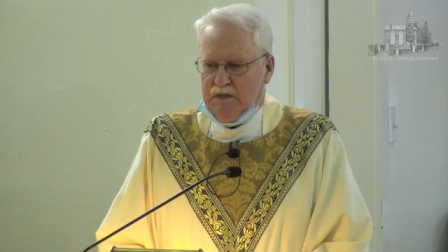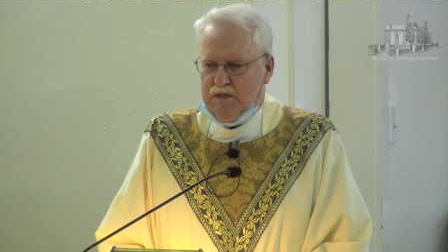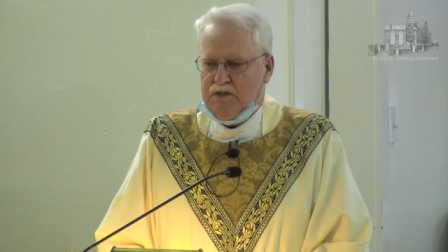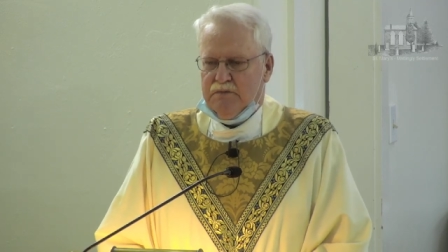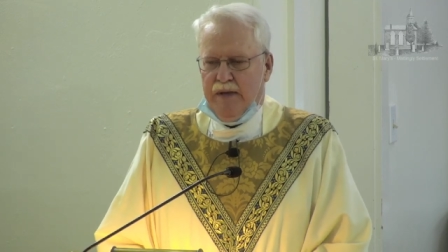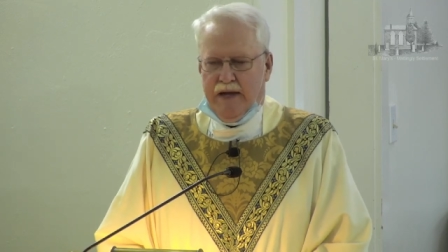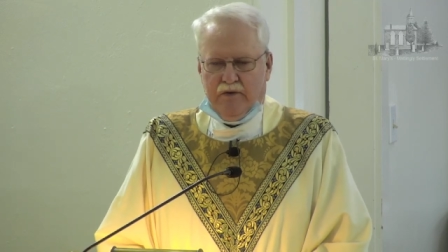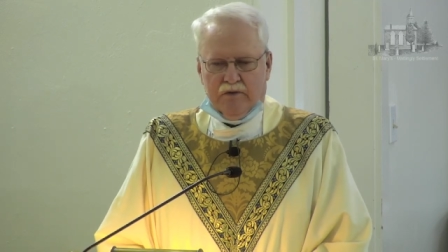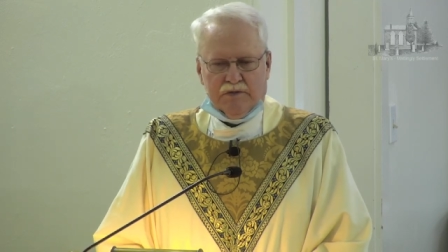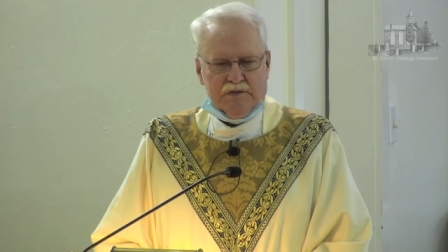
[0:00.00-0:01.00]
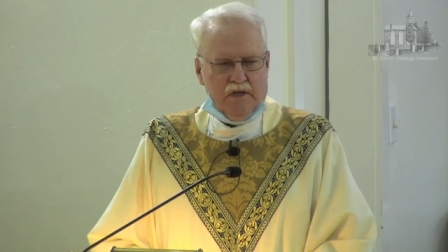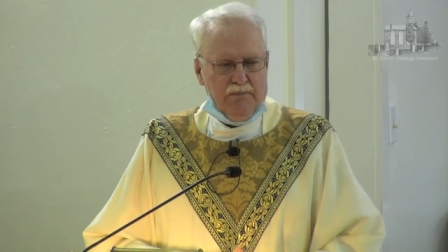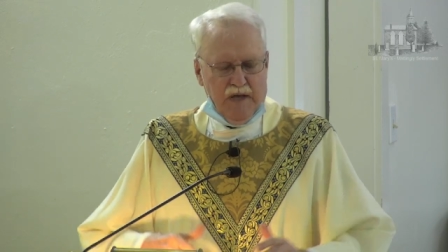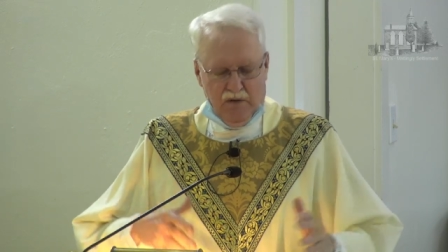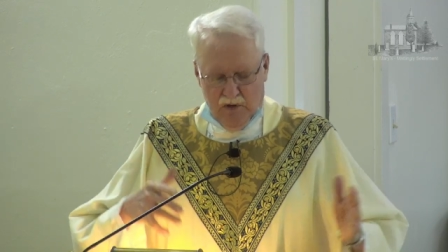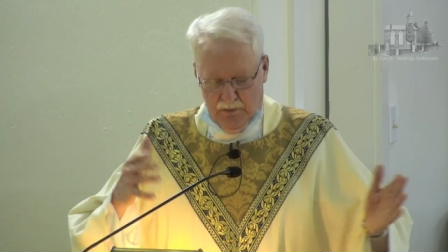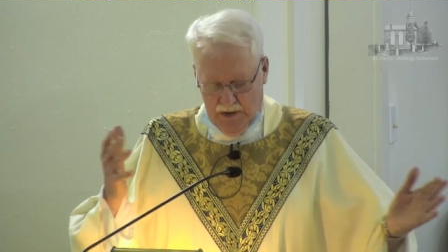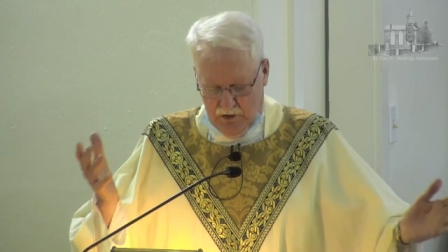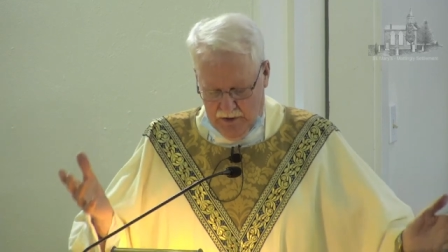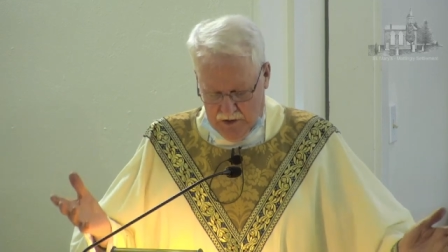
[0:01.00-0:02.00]
Limitless matters. And
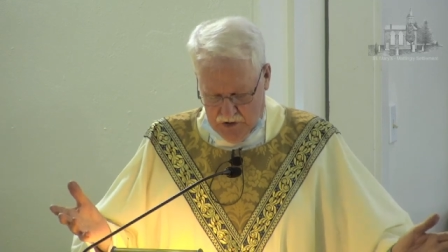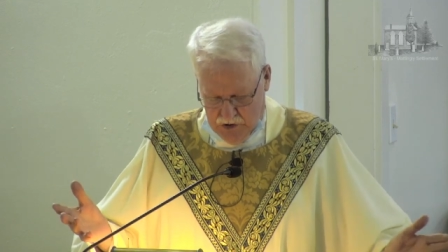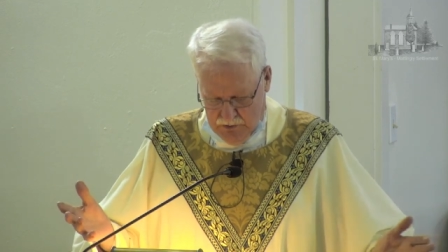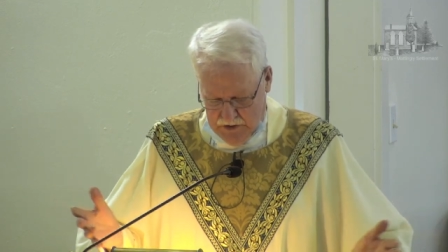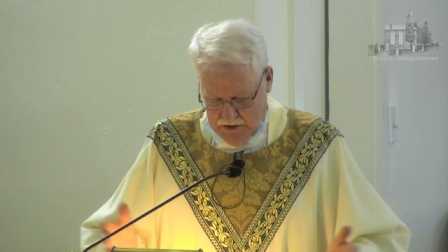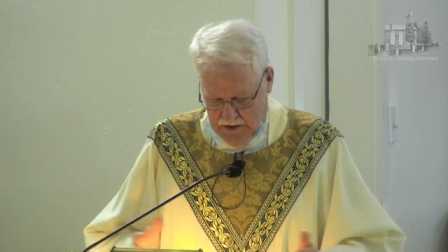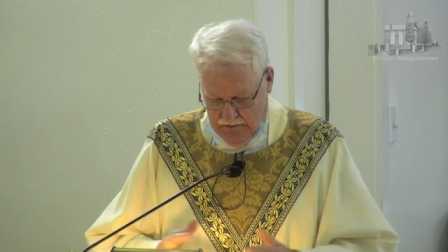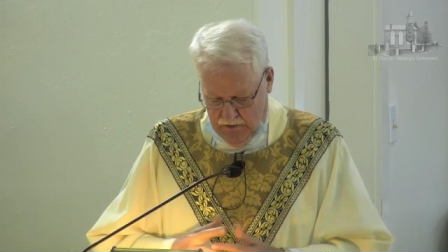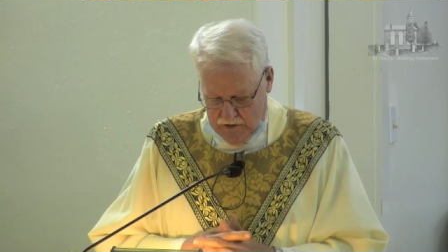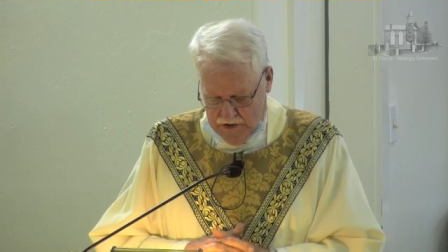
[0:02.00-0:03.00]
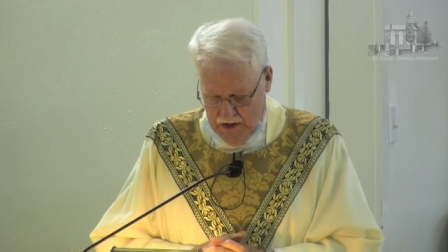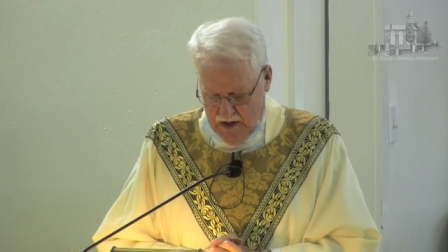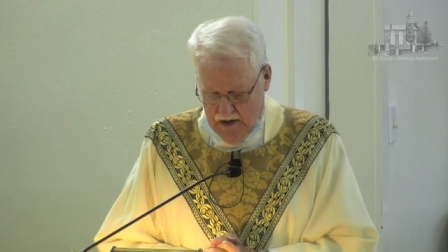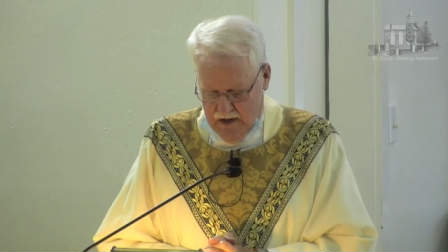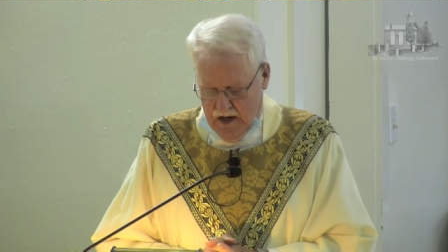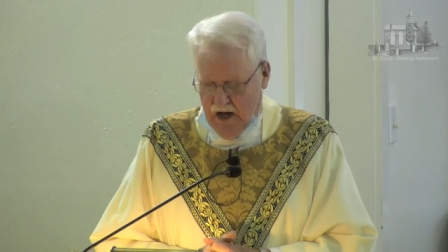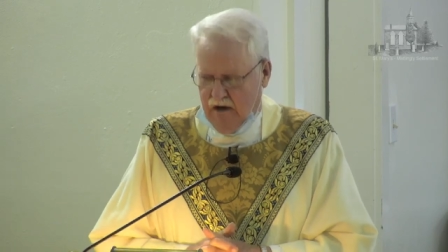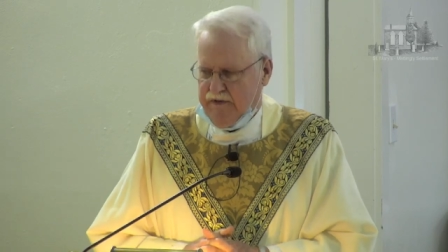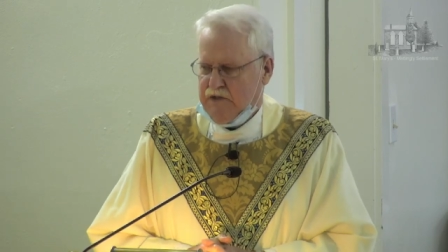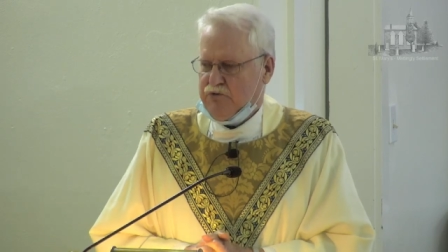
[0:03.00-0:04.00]
may we be gracious receivers
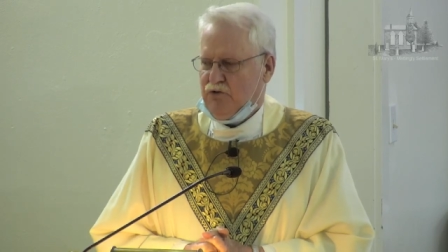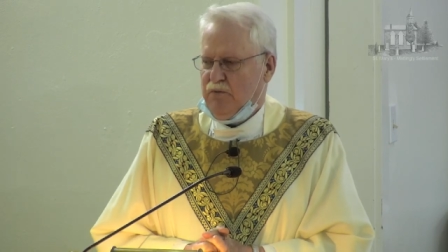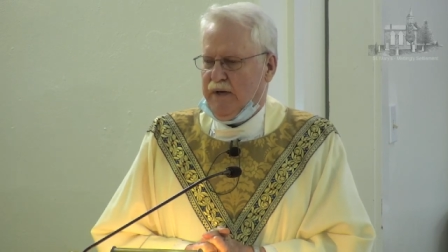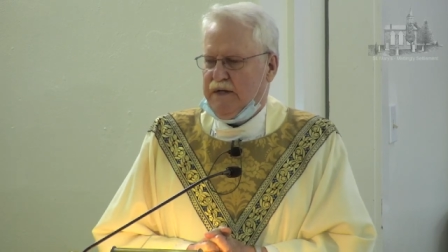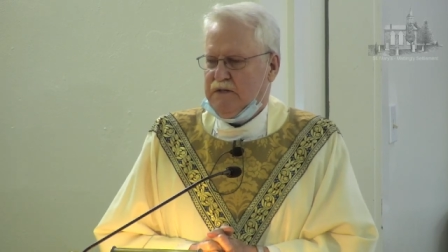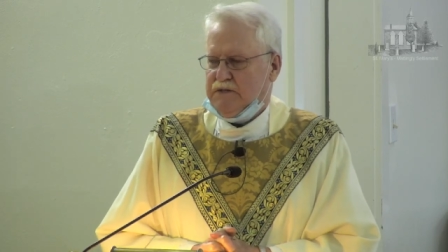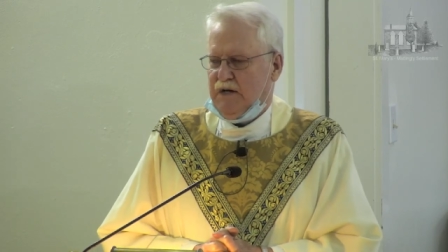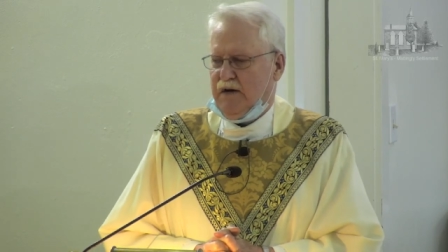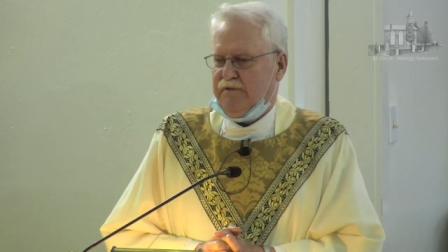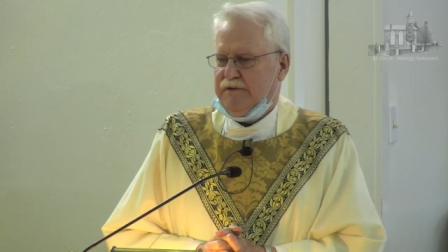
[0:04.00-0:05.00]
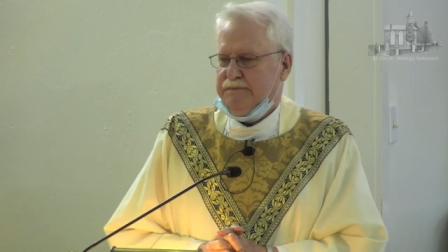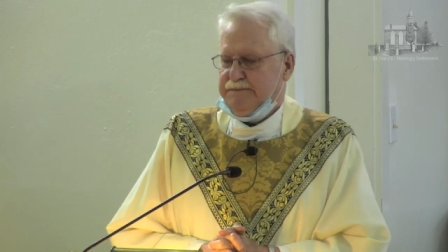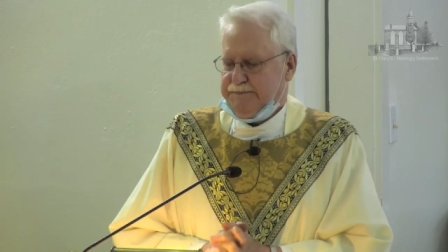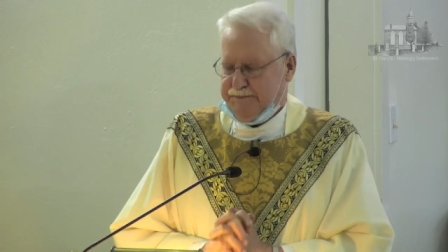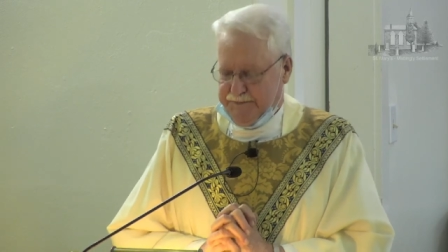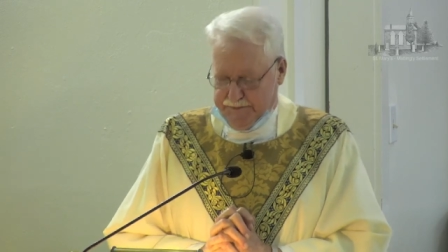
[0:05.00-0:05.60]
of his tremendous love.